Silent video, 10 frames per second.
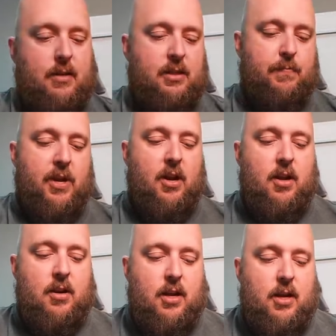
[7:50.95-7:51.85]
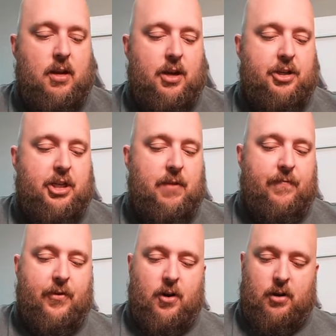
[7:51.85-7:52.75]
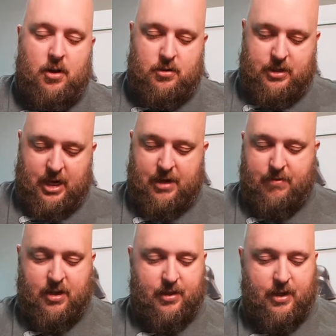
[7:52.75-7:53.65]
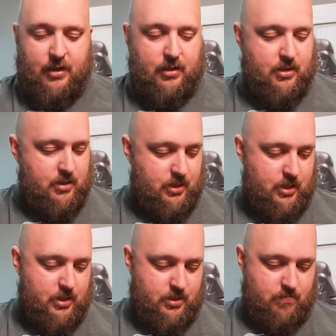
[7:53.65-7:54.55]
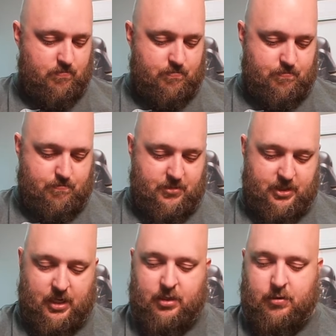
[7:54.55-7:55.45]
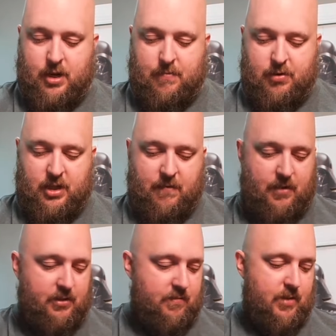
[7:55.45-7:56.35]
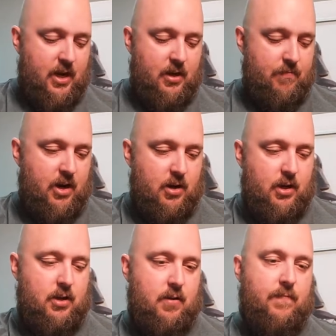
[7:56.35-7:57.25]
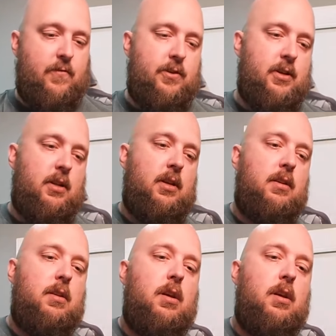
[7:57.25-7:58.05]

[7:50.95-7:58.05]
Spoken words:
It's been on a ship for a long time, I think, because I do not believe these are made in America, unfortunately.